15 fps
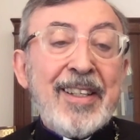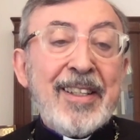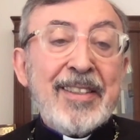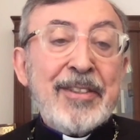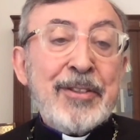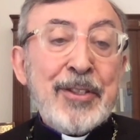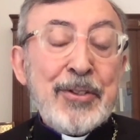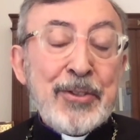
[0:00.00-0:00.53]

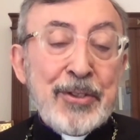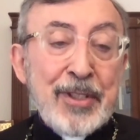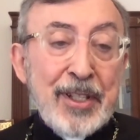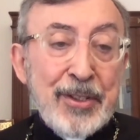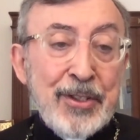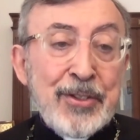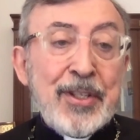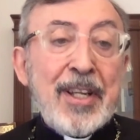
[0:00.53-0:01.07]
since there
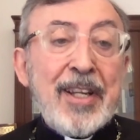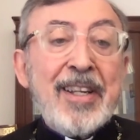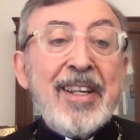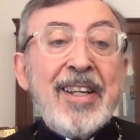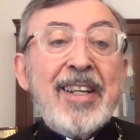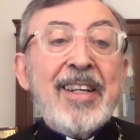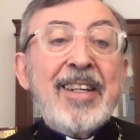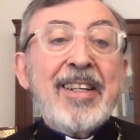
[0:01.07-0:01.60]
is a
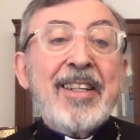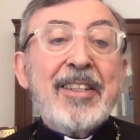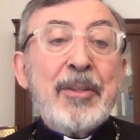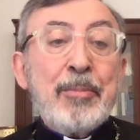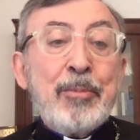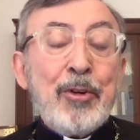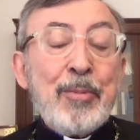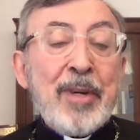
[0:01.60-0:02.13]

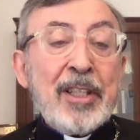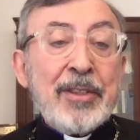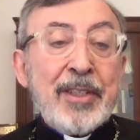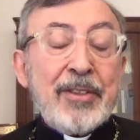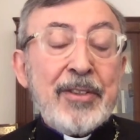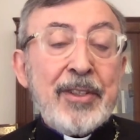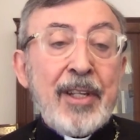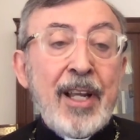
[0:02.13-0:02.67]
diplomatic
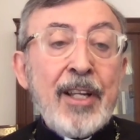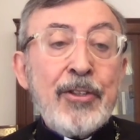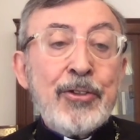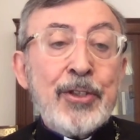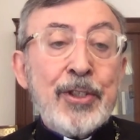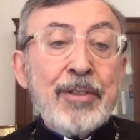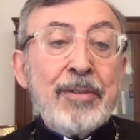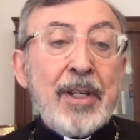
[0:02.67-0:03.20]

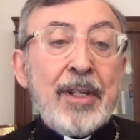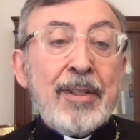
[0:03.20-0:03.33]
relation,